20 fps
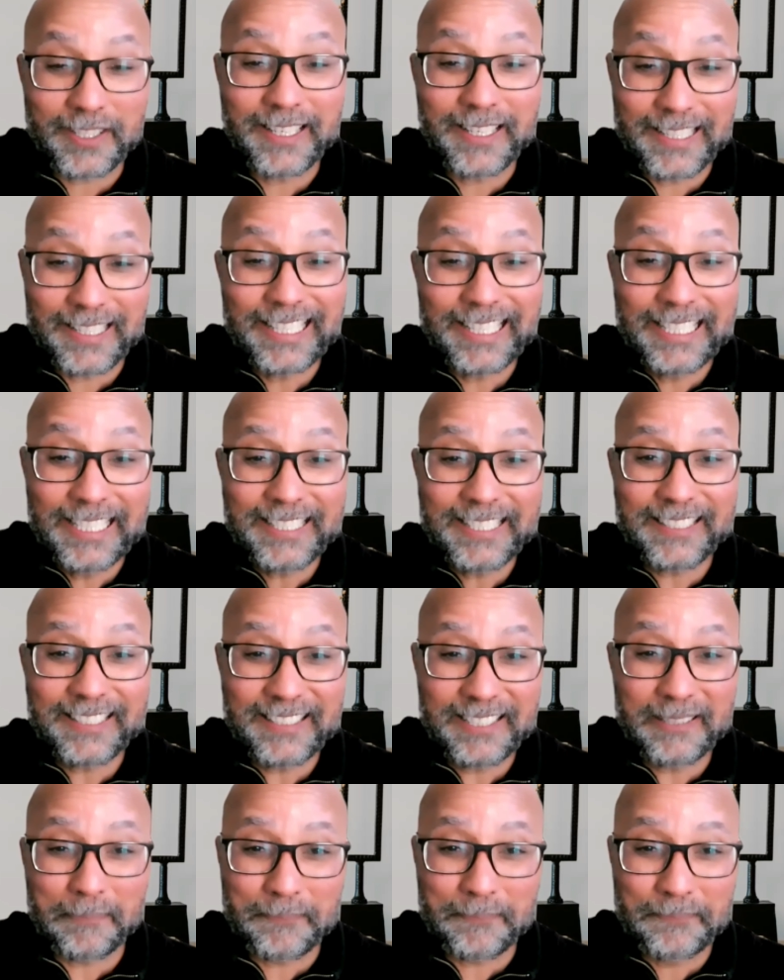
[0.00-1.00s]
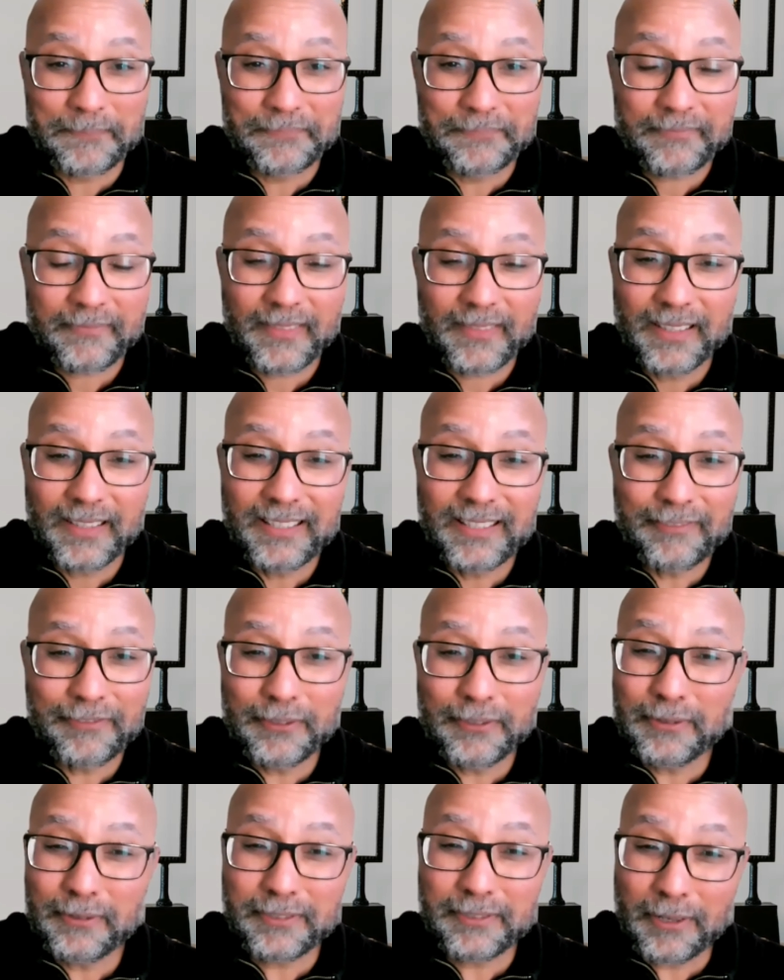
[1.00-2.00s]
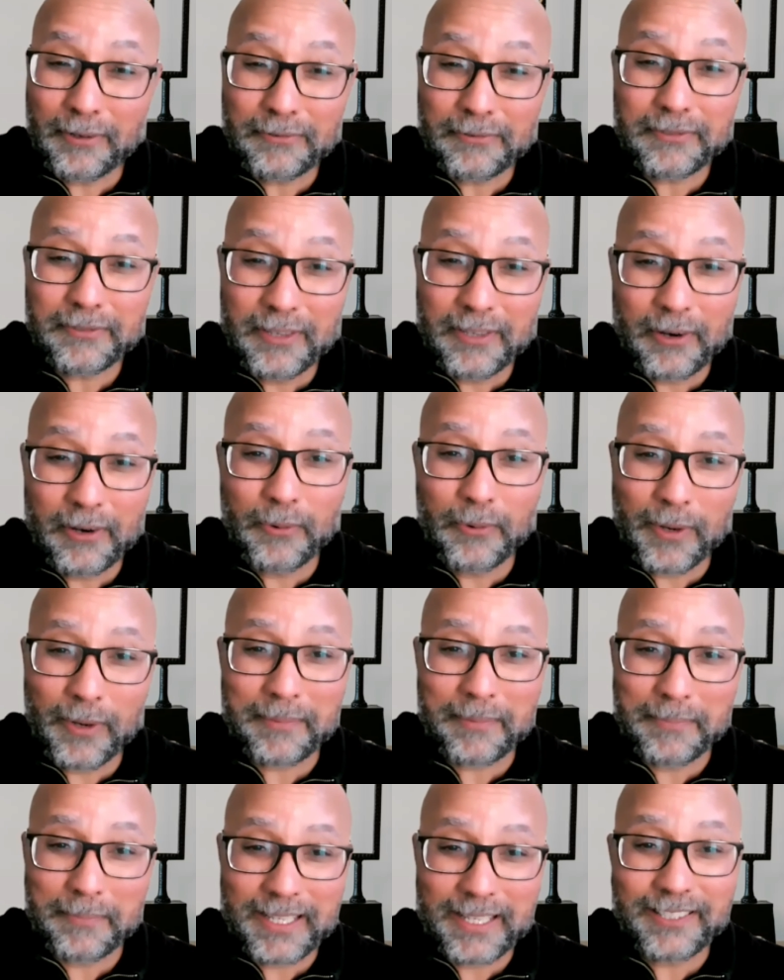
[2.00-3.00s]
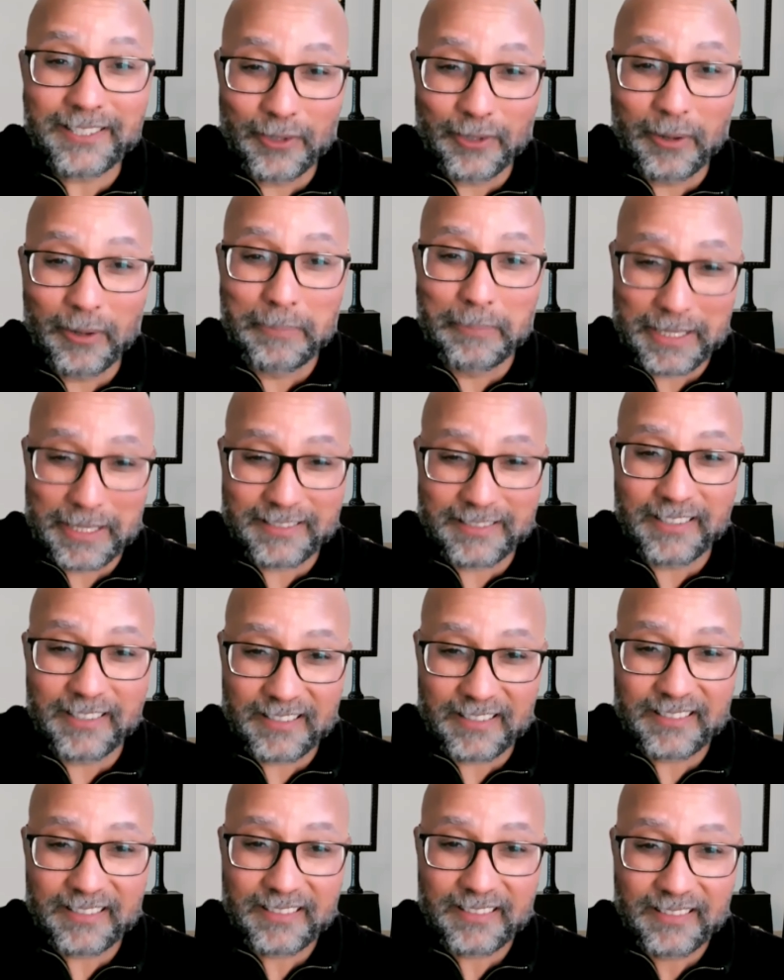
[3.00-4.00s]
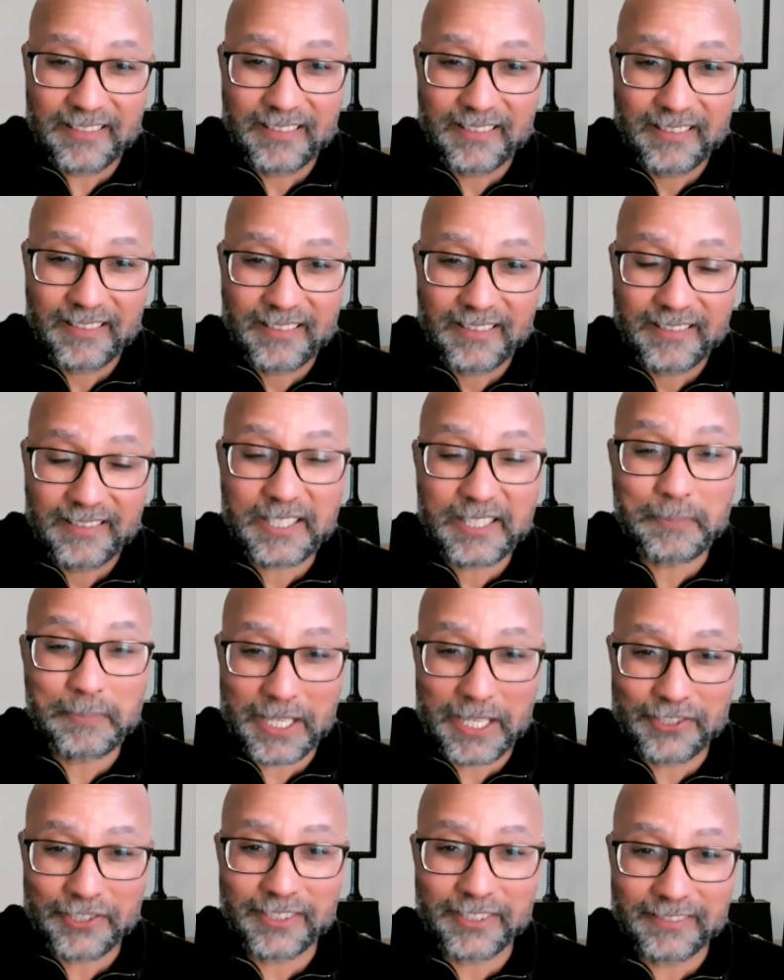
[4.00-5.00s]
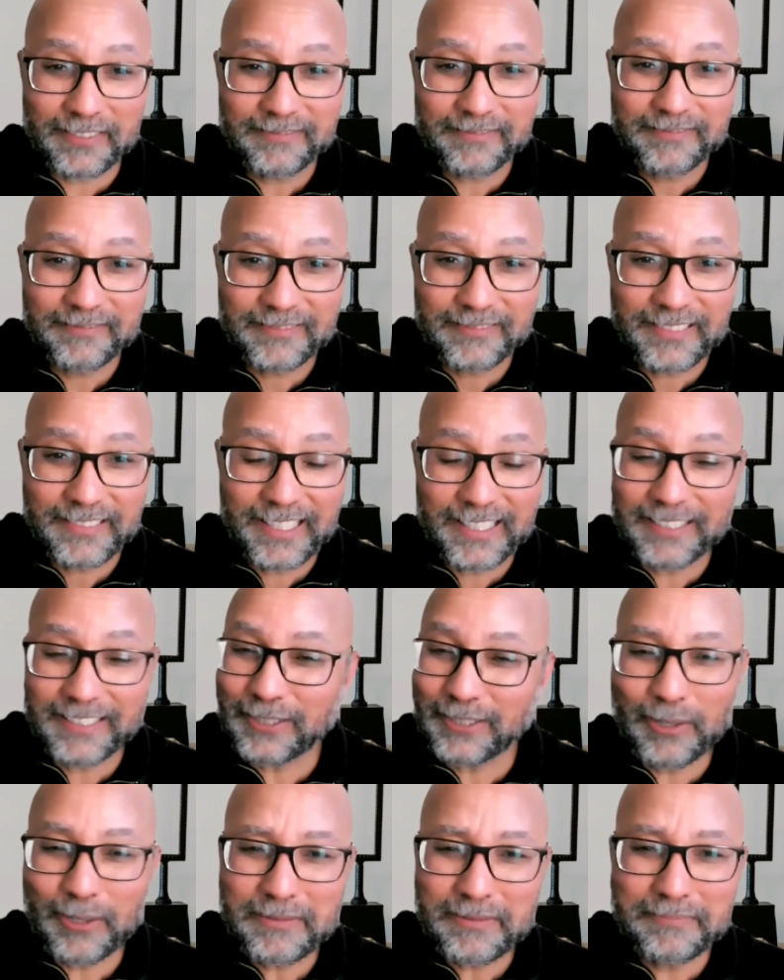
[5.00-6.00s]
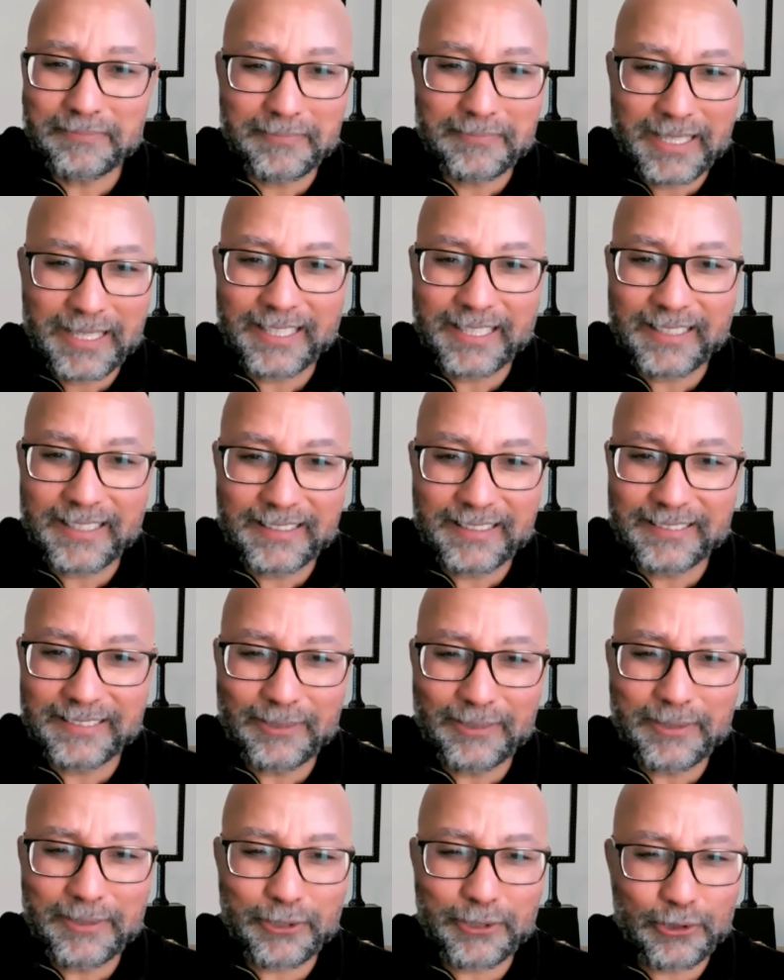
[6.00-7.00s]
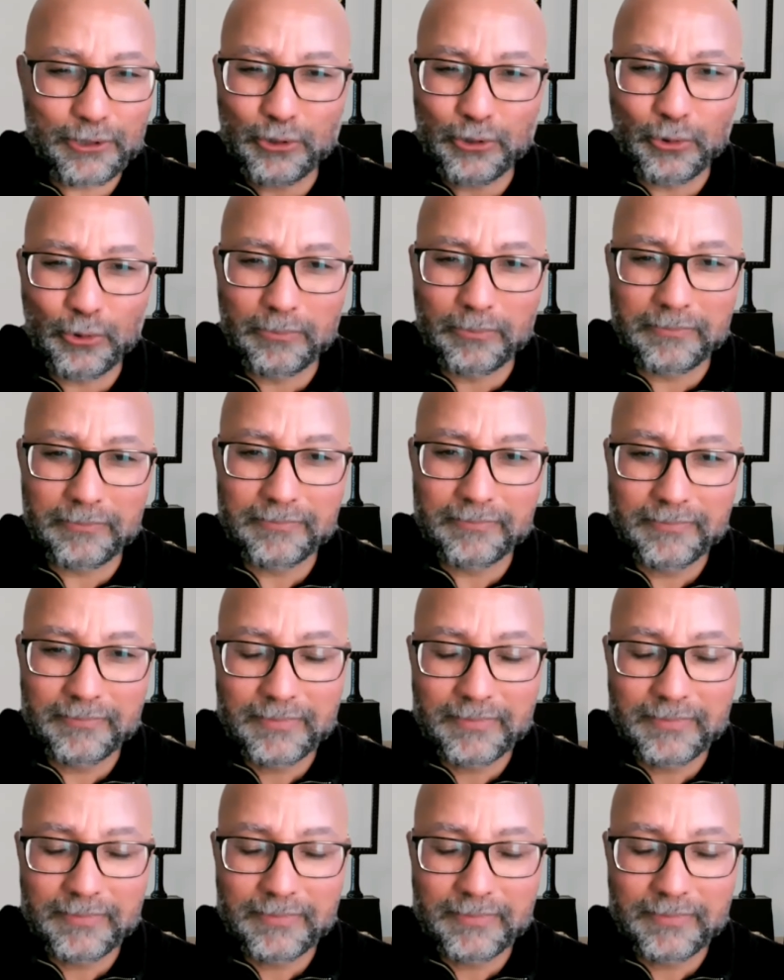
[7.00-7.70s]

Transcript: And here's a tip. If you don't know what makes your business special, don't assume.